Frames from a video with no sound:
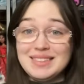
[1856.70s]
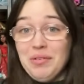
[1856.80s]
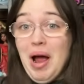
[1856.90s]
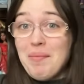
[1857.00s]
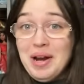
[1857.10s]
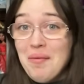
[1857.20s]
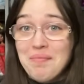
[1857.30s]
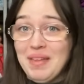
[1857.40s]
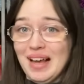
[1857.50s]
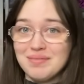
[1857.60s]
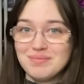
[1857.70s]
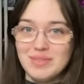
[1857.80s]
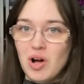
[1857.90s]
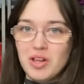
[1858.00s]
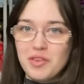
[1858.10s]
wrap it up like
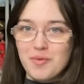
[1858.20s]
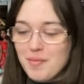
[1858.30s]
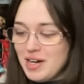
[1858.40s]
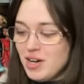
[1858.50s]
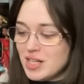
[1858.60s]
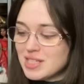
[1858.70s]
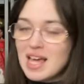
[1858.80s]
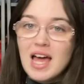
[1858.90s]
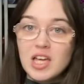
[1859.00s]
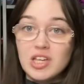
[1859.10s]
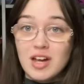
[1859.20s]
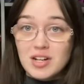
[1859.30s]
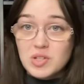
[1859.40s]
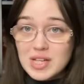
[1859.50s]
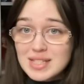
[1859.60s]
all other mermaid dolls you gonna
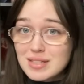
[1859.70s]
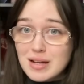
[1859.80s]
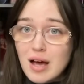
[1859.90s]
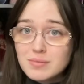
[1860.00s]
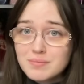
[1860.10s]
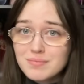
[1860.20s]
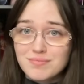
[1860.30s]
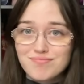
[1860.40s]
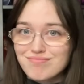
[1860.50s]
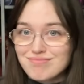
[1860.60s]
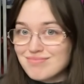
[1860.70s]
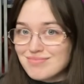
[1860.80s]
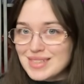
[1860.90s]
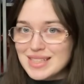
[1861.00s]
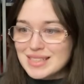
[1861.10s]
do this no
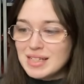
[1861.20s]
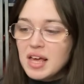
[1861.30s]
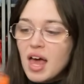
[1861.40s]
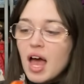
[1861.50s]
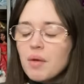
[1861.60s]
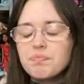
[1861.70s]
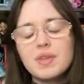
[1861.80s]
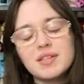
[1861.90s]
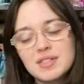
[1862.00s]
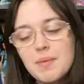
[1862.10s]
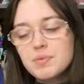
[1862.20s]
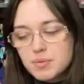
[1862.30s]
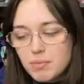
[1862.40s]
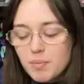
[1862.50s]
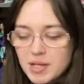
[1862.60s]
eh. except
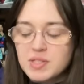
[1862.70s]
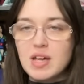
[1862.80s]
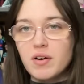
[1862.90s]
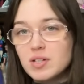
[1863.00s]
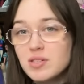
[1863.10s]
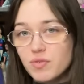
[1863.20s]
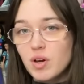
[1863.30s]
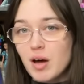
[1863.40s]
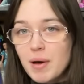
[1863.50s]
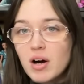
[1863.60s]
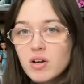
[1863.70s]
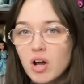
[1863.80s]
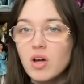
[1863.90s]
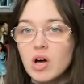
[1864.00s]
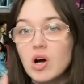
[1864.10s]
mermaid sirens if you come out
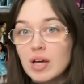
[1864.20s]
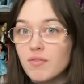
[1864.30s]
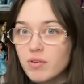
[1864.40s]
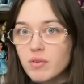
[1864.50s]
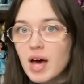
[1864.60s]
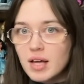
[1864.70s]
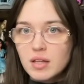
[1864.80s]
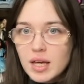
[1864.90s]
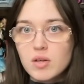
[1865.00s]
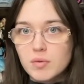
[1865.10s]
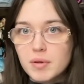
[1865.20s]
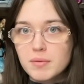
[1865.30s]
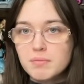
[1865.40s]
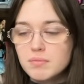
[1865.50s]
I'll, I'll give you that like you'll be